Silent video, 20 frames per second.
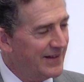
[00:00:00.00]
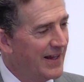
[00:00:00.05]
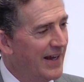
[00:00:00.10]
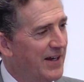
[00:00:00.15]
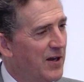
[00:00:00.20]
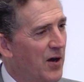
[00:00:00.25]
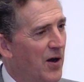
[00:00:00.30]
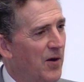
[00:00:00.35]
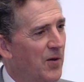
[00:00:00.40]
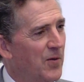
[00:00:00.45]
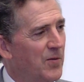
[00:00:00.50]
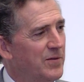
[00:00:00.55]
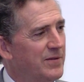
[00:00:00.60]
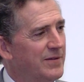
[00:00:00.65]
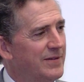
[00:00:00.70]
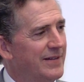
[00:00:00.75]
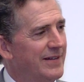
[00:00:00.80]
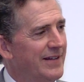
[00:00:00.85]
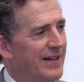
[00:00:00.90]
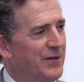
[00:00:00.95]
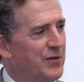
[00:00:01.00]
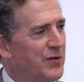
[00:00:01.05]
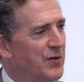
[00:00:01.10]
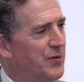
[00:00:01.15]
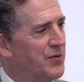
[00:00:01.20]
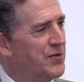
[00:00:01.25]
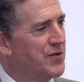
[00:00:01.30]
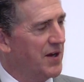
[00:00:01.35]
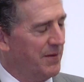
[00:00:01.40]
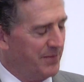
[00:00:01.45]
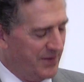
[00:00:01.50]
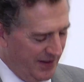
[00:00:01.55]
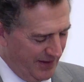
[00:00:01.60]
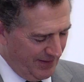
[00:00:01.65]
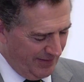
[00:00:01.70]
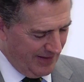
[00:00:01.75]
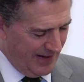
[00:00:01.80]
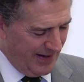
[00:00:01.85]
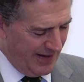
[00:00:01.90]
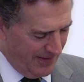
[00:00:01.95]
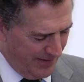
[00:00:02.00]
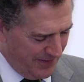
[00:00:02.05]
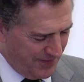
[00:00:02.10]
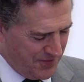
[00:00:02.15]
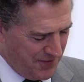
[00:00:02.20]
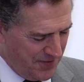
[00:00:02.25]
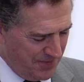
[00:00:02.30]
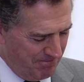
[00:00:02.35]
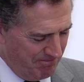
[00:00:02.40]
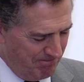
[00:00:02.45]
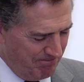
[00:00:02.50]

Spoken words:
they go and do something else.